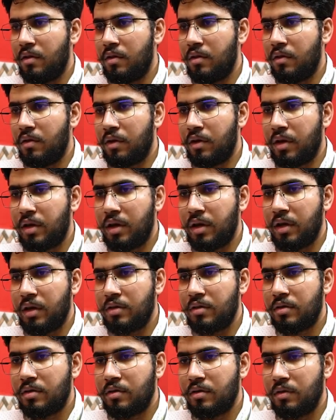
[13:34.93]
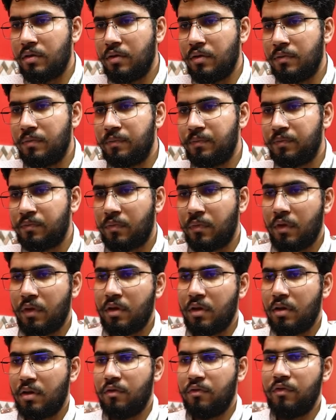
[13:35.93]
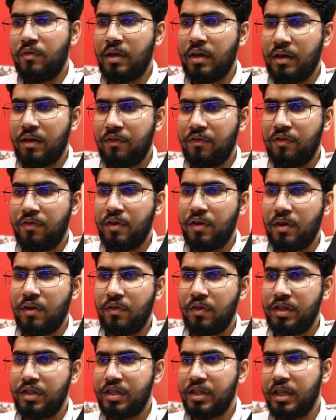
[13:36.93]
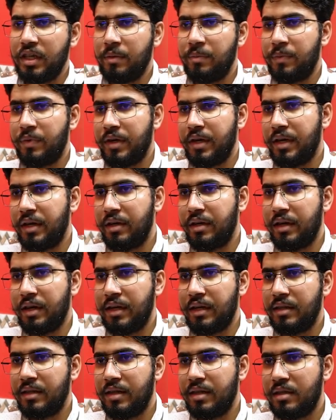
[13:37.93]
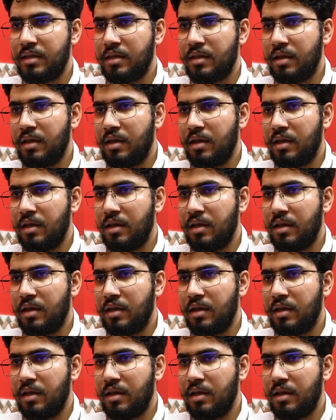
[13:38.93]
Okay, so we have our shape here like this.